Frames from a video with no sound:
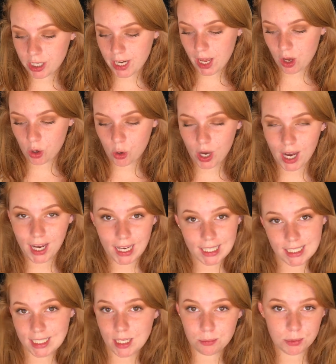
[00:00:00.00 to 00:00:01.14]
Now, I
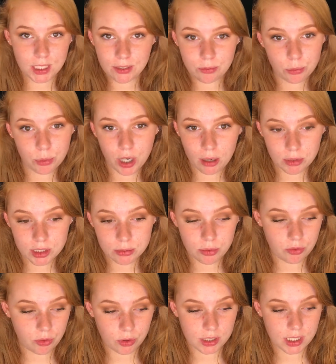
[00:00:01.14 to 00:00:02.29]
did not believe in primers
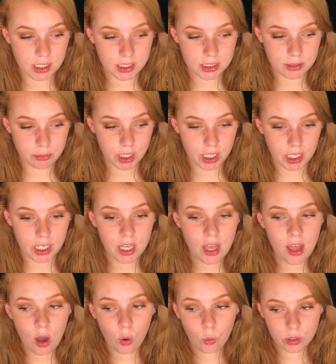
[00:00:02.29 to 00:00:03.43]
before this, but
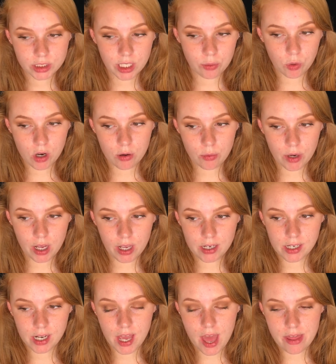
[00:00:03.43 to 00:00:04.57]
once I wore
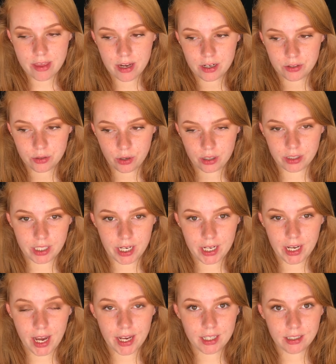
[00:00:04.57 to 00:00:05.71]
one and then throughout the day
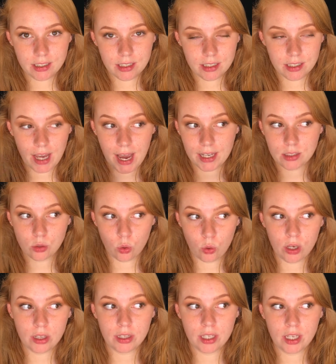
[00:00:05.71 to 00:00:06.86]
I didn't get as
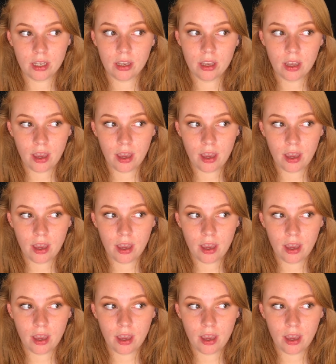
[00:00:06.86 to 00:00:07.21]
oily